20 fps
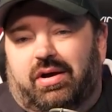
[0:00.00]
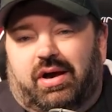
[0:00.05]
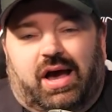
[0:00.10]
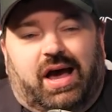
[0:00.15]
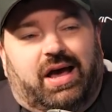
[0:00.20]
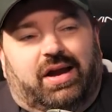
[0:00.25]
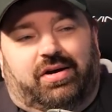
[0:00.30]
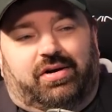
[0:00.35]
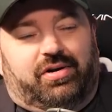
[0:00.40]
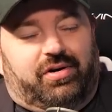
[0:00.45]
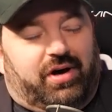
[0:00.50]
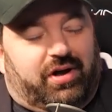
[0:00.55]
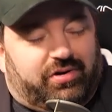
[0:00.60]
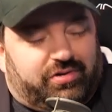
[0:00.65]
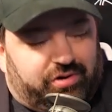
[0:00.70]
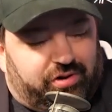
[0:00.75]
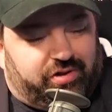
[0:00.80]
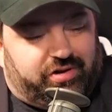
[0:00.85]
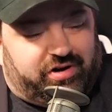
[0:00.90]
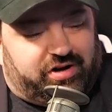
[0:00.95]
I don't know. I
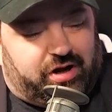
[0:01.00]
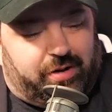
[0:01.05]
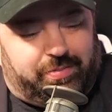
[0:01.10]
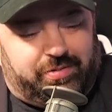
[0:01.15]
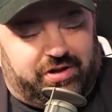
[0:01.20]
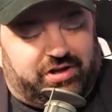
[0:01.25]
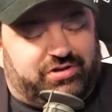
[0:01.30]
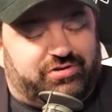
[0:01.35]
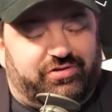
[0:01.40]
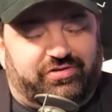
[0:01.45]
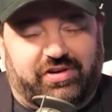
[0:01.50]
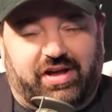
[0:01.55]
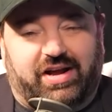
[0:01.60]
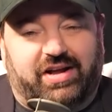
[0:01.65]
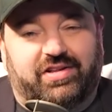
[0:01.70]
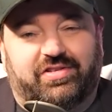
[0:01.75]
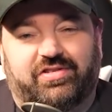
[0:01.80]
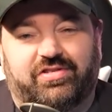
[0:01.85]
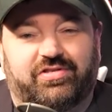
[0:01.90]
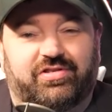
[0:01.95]
don't know that a couple extra
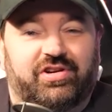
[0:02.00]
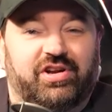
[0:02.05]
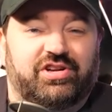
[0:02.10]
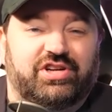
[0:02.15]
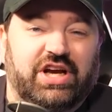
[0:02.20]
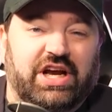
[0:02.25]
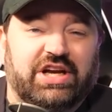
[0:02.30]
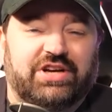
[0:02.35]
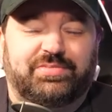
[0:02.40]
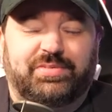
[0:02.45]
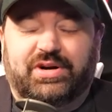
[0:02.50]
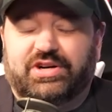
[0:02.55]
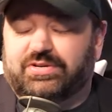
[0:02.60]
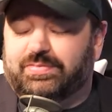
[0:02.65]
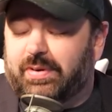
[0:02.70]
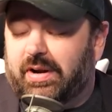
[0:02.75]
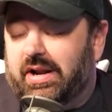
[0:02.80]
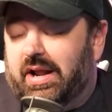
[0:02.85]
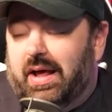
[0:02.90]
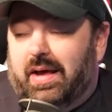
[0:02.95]
seconds is going to change much,
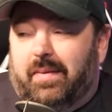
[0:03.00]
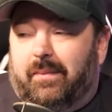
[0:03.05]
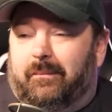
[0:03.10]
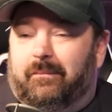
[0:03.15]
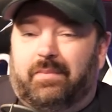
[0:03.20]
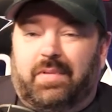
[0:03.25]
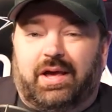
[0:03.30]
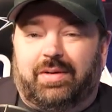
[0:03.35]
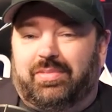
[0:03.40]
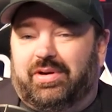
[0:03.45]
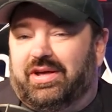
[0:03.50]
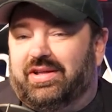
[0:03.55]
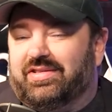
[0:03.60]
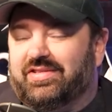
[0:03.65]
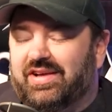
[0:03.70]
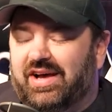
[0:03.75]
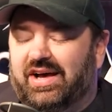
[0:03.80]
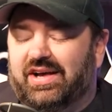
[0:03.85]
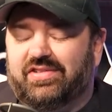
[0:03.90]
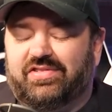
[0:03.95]
but maybe it
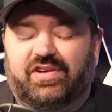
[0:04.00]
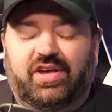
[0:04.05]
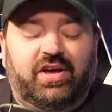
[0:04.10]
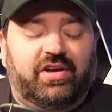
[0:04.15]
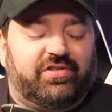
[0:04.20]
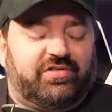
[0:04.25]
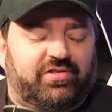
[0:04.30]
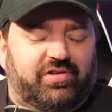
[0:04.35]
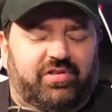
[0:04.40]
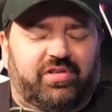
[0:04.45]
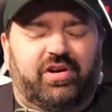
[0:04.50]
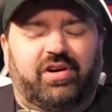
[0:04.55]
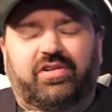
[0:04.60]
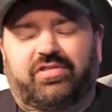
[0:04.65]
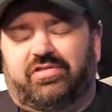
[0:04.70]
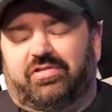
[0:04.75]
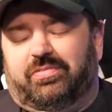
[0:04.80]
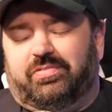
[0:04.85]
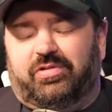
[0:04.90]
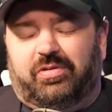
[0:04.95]
does. So
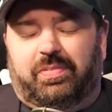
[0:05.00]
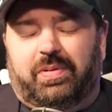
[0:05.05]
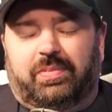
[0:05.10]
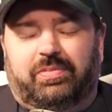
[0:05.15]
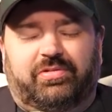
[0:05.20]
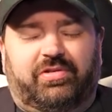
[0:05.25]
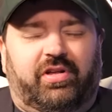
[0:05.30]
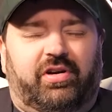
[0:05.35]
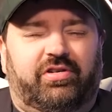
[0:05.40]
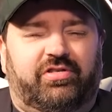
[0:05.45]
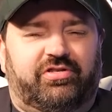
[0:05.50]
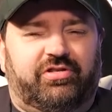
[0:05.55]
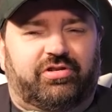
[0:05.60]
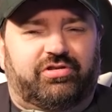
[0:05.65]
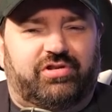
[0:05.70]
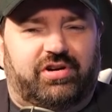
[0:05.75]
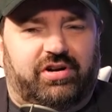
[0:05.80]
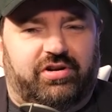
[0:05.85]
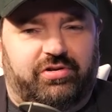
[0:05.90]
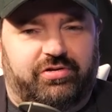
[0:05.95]
there's some people that are still
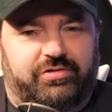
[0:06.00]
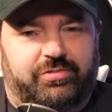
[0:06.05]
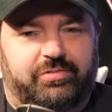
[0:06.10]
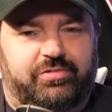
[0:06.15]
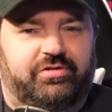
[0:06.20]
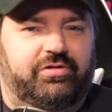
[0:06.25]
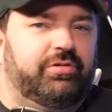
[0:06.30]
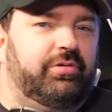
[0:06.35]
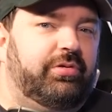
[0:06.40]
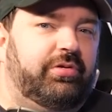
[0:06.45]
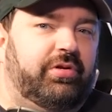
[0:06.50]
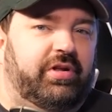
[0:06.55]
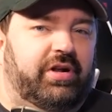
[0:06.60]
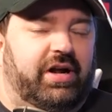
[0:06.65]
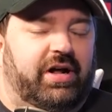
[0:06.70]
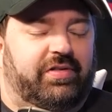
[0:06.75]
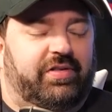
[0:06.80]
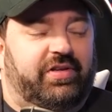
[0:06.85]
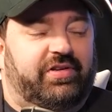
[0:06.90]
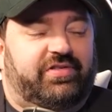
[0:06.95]
trying to do some sleuthing
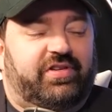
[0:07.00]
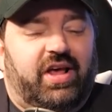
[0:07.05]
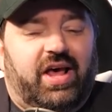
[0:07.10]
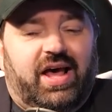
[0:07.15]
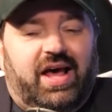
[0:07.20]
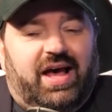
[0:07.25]
on this.